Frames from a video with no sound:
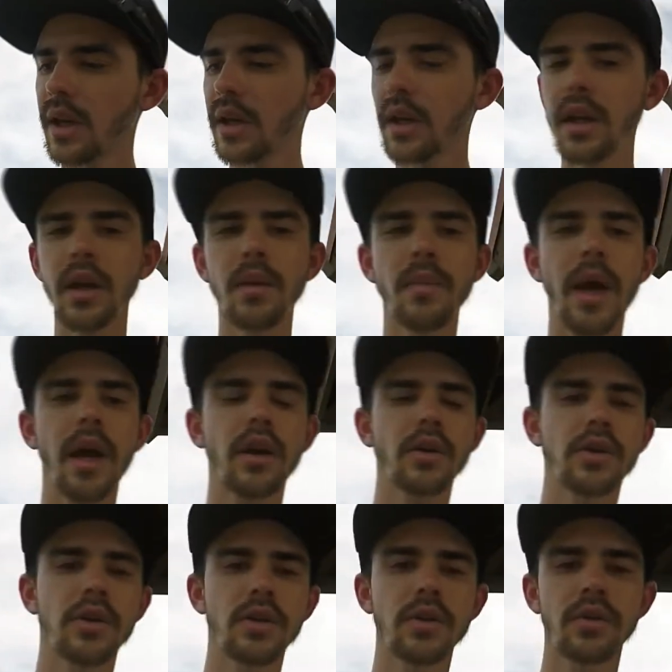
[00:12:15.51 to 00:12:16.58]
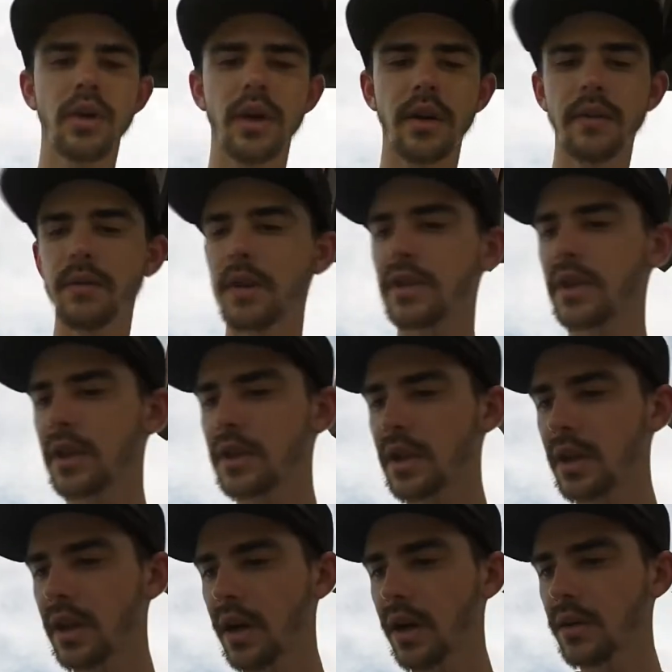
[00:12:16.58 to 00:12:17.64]
Get a bag or two of the
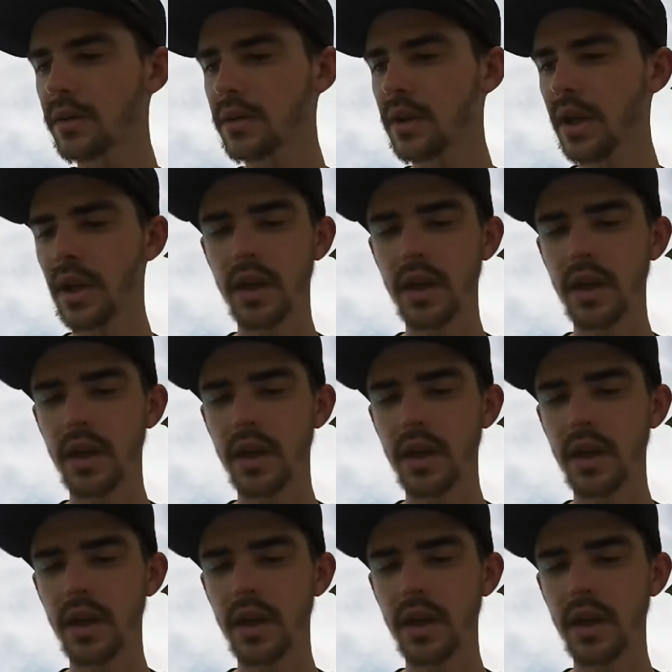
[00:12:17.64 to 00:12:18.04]
16th ounce,